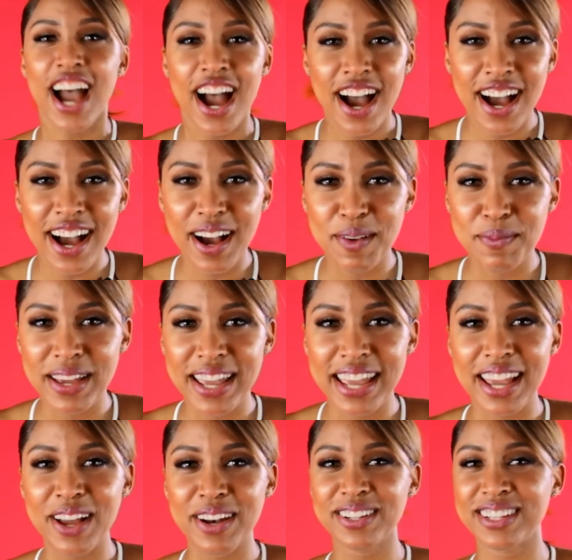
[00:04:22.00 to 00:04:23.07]
nah,
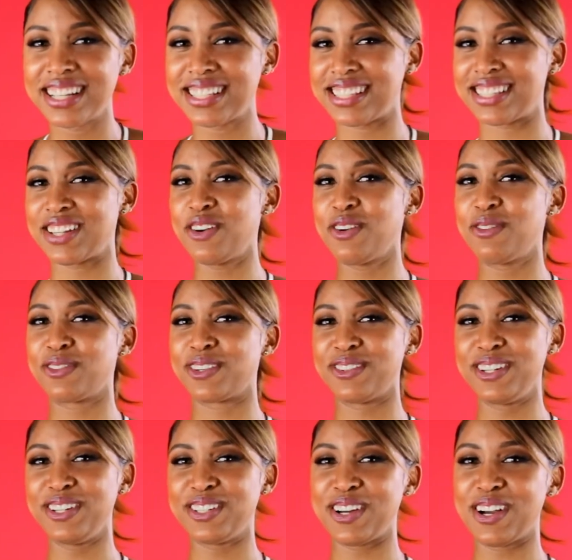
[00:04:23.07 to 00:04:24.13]
man, this is over.
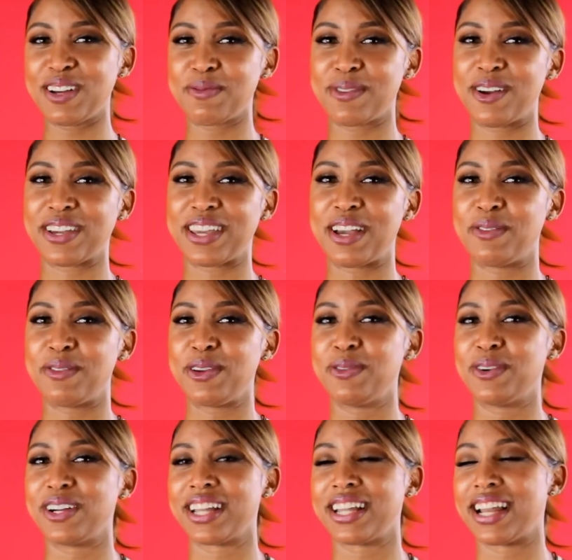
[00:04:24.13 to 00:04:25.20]
What are you talking about? Can we
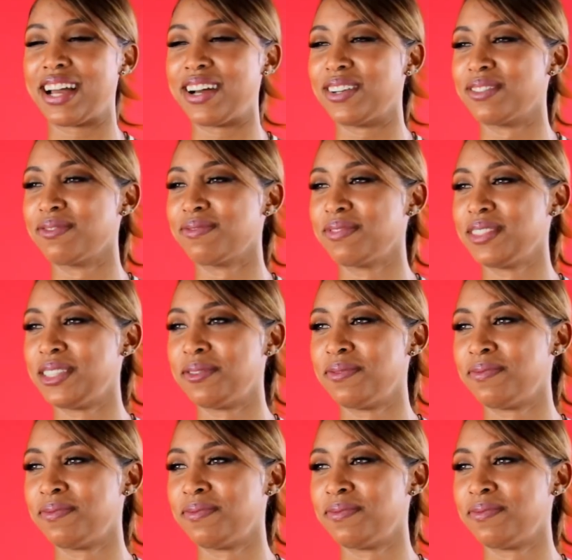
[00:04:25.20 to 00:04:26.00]
work it out?